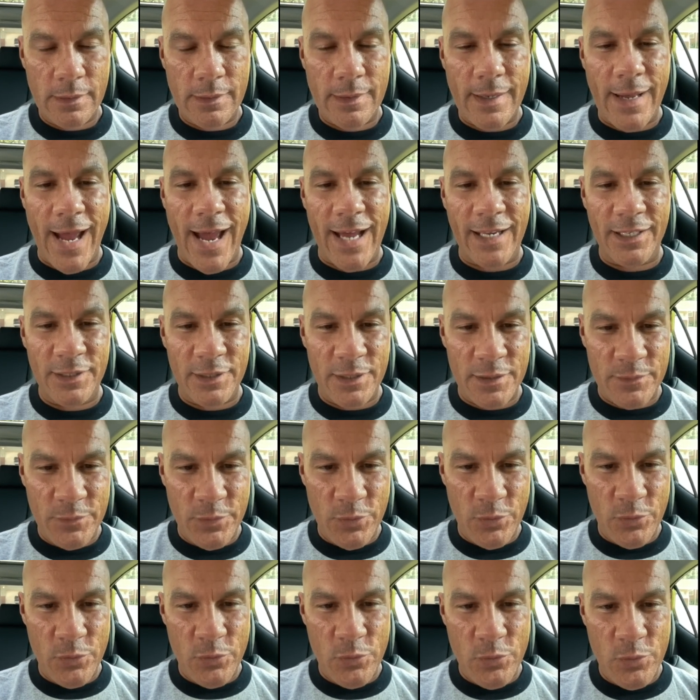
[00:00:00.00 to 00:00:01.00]
I love
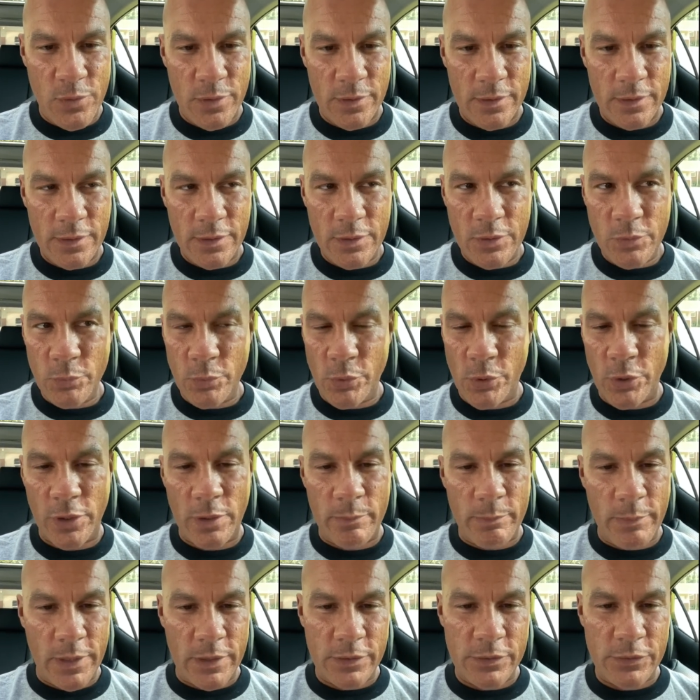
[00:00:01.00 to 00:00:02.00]
you. We're gonna
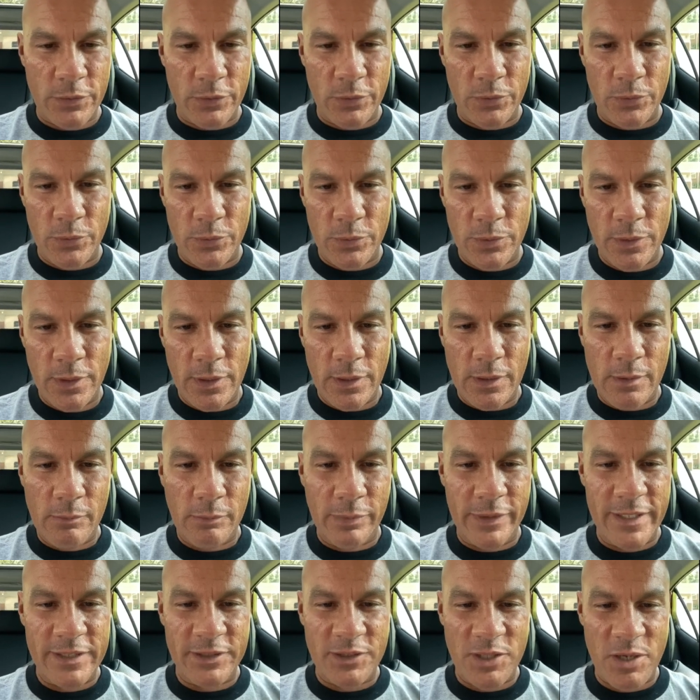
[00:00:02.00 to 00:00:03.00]
miss you.
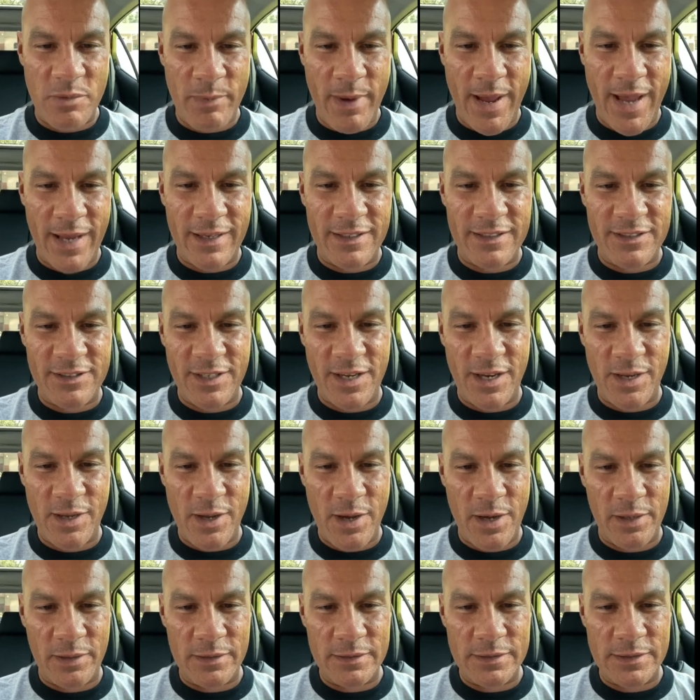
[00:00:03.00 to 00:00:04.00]
Please come back and check
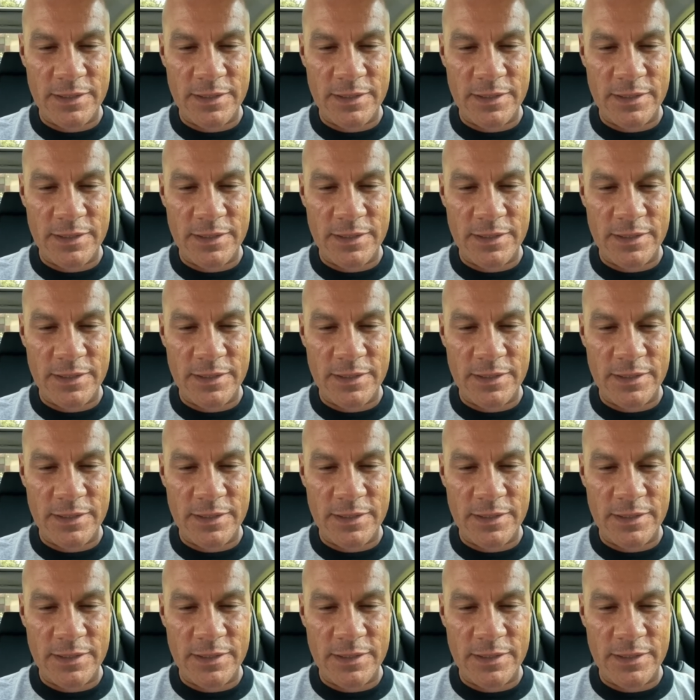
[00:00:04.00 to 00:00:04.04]
on us.